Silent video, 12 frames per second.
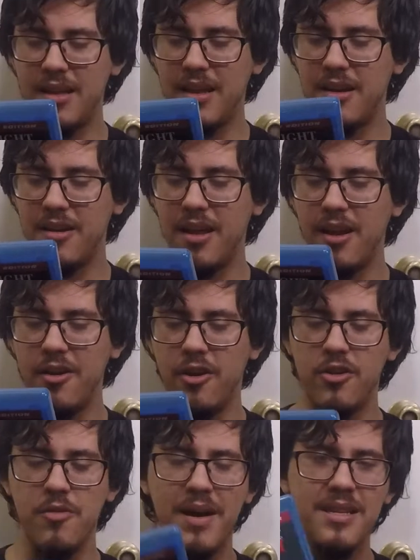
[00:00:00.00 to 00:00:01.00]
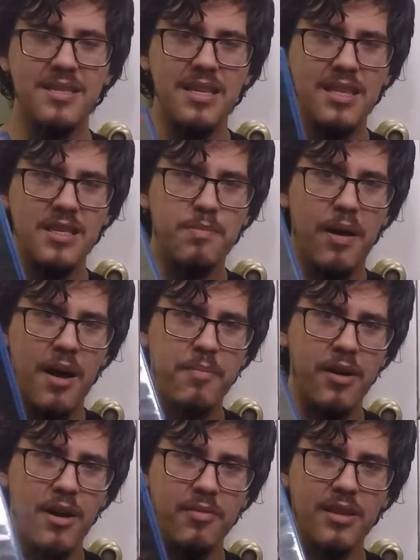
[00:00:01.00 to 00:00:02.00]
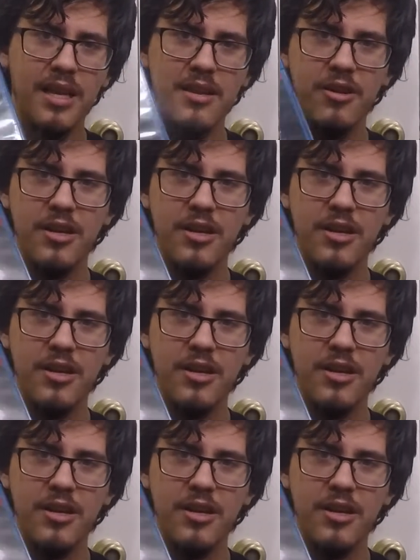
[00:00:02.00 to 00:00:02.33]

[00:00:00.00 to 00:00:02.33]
I don't know, you might see this pop up later